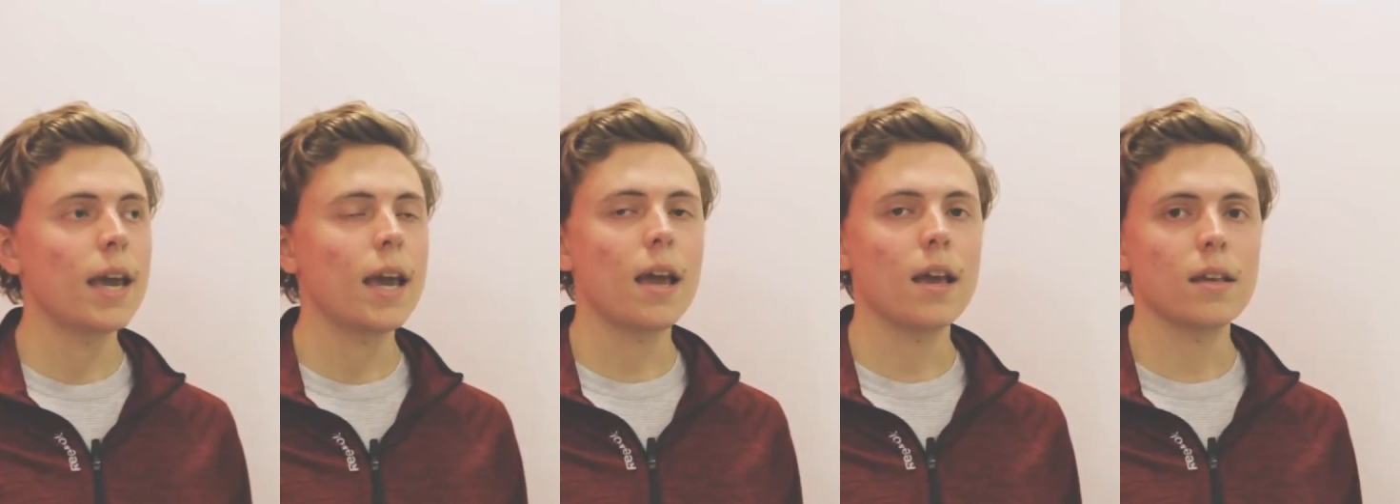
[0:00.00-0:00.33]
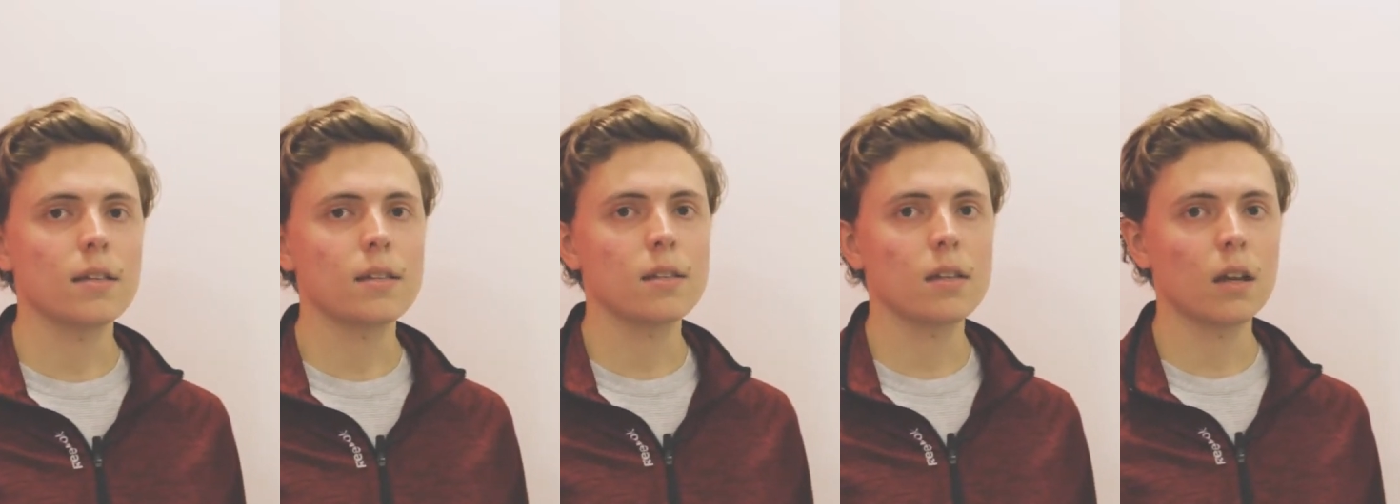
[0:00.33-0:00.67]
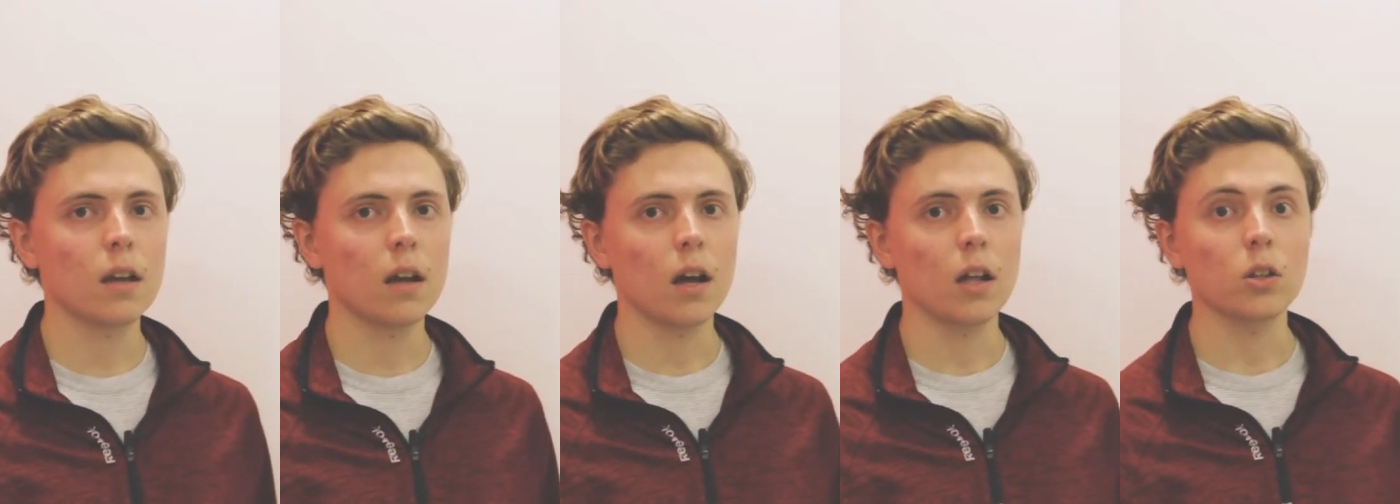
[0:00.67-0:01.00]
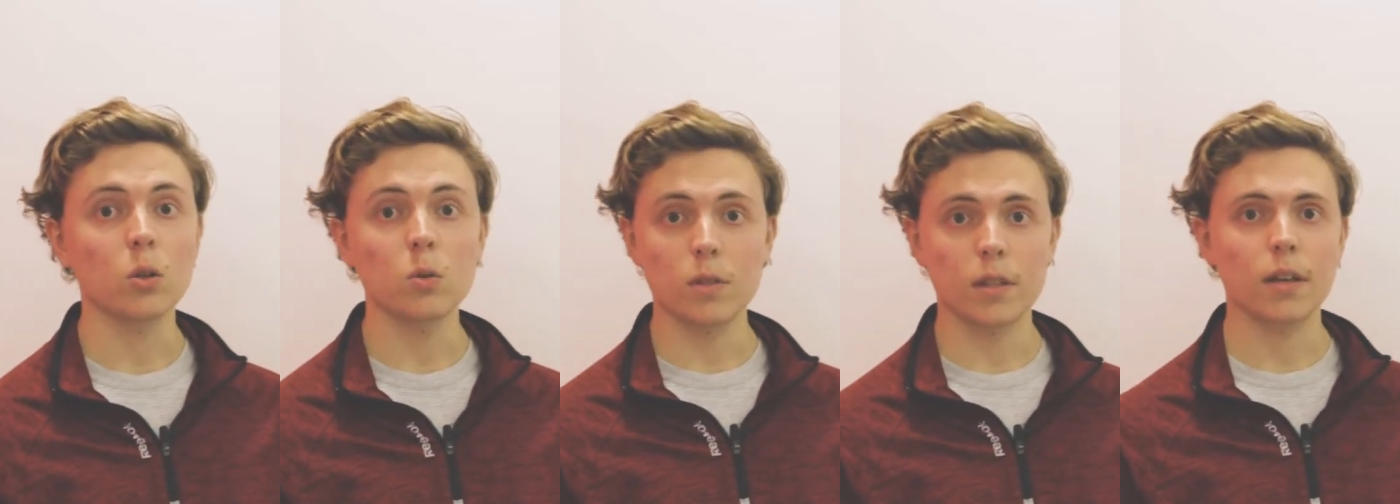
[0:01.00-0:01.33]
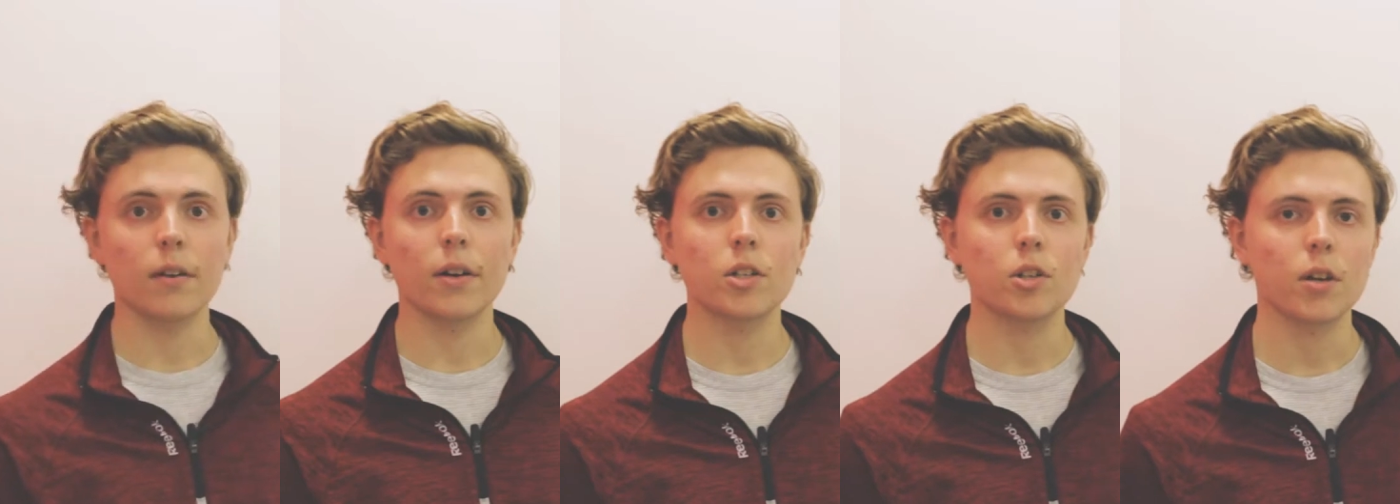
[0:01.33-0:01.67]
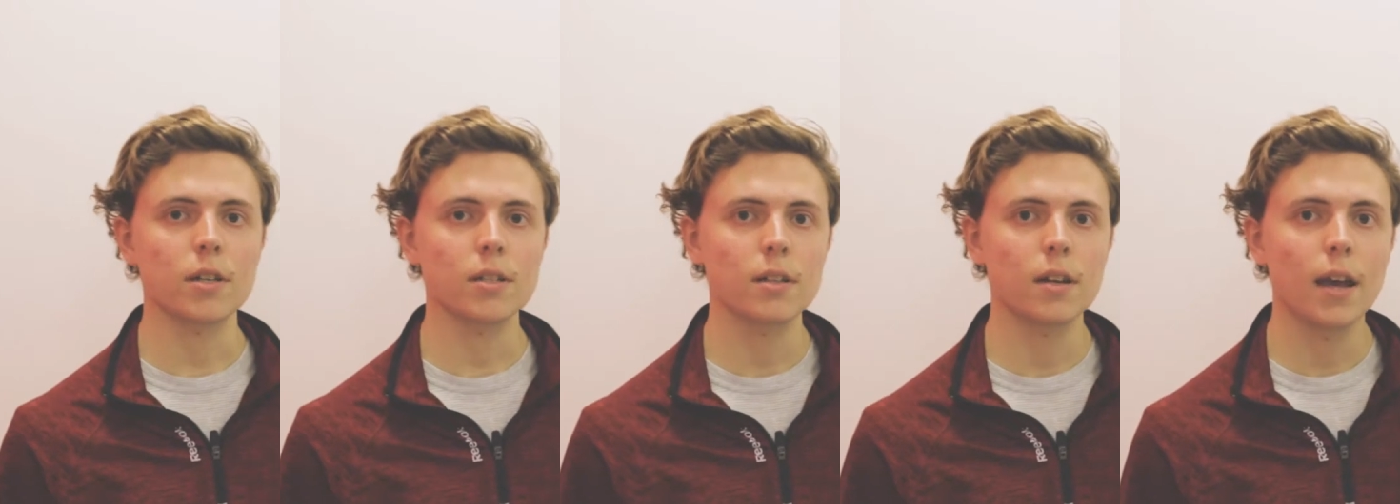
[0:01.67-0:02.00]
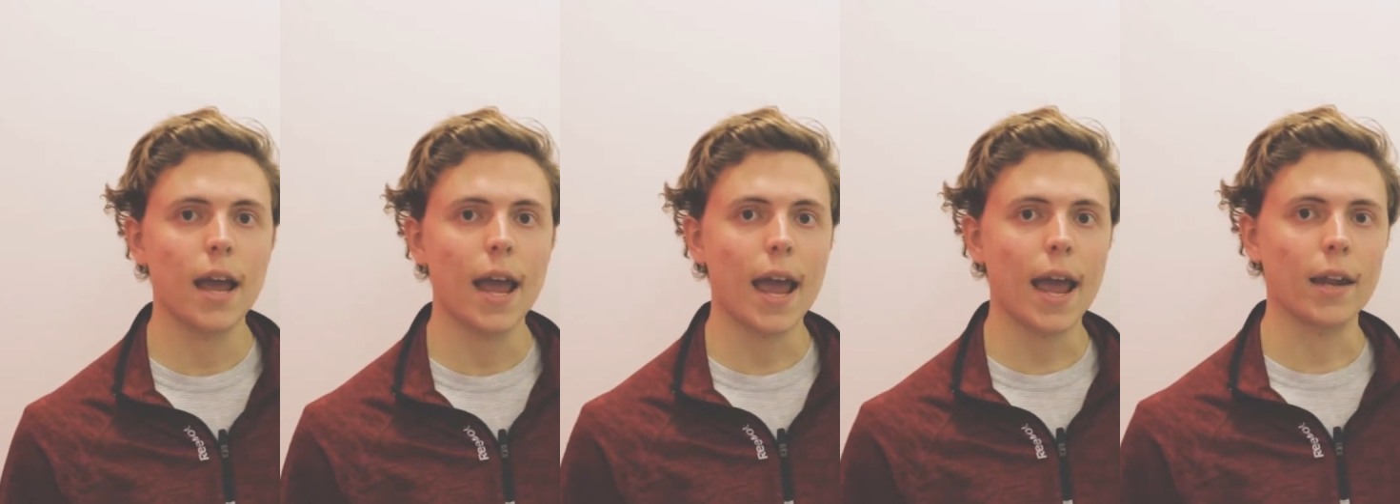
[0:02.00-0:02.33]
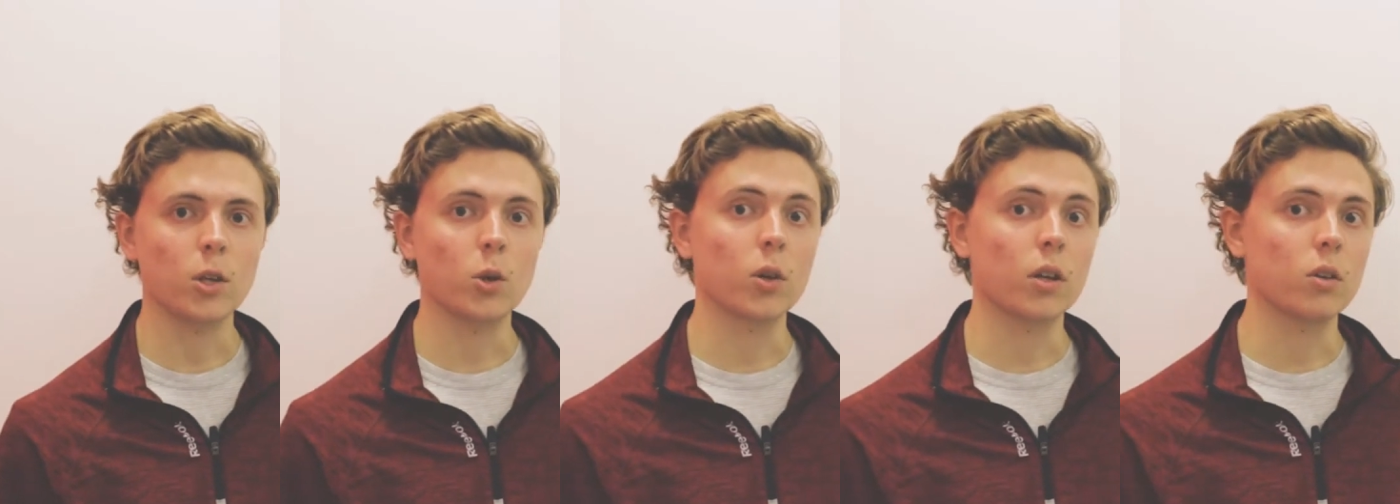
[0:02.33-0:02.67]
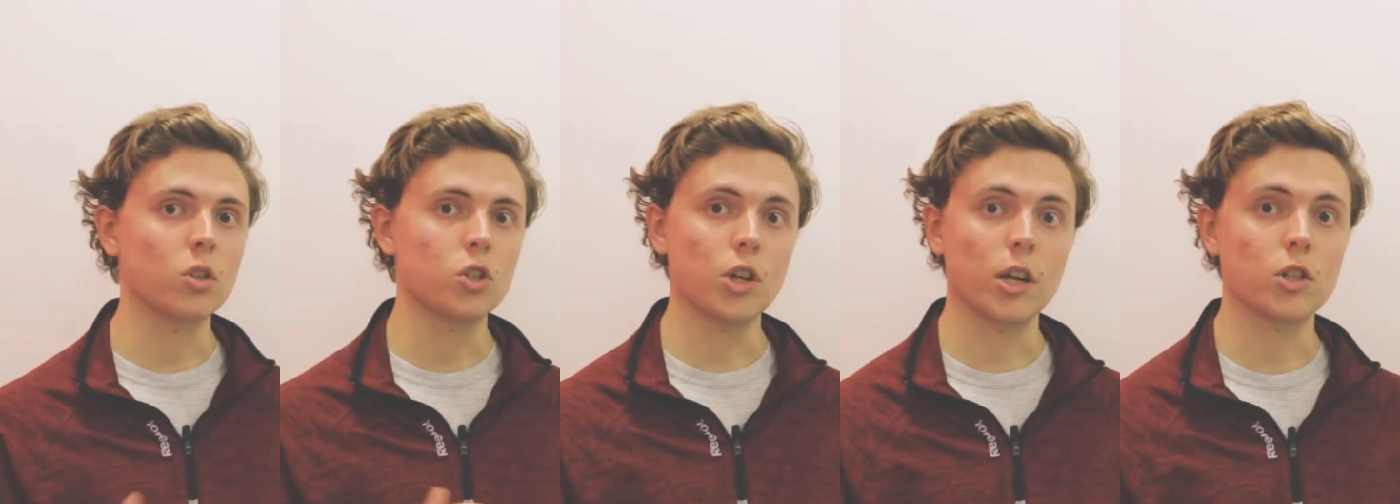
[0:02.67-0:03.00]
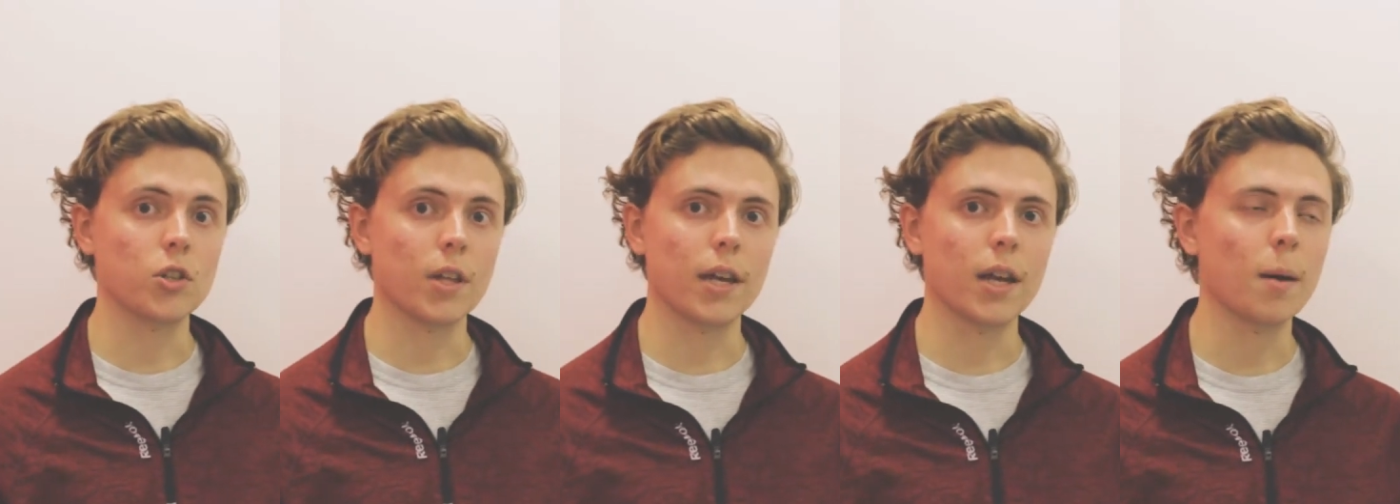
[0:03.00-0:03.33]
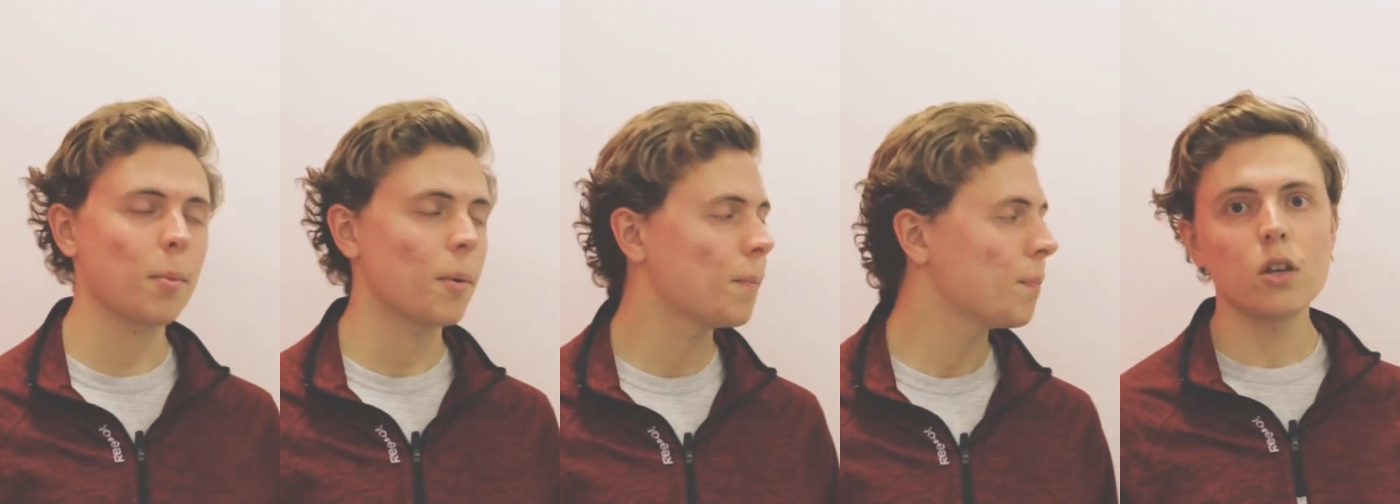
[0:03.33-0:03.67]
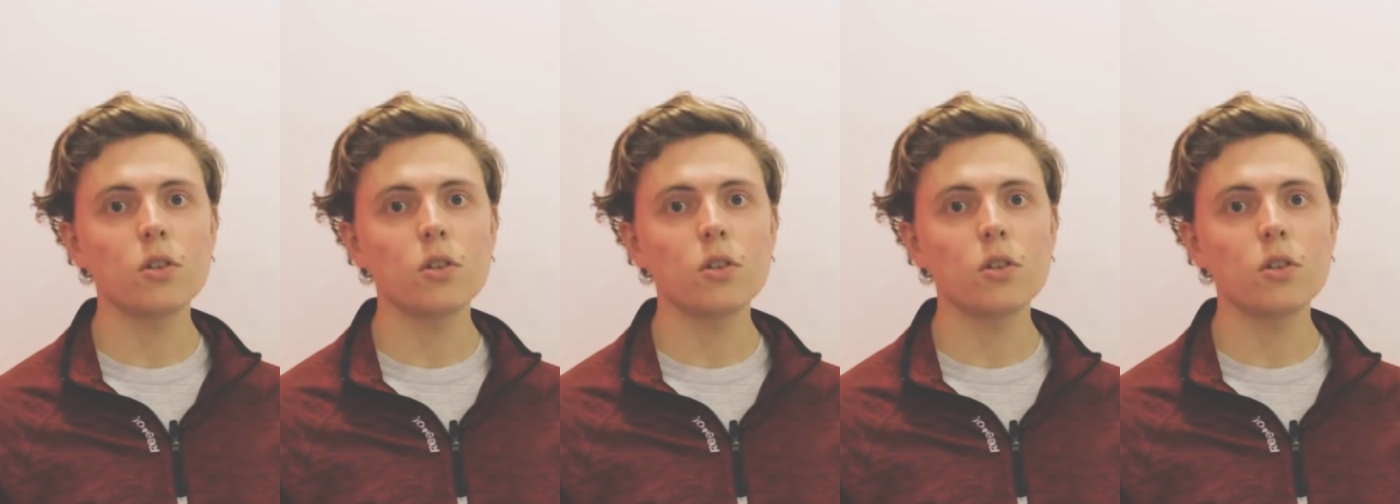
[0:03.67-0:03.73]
is losing their interest, and you can change that up.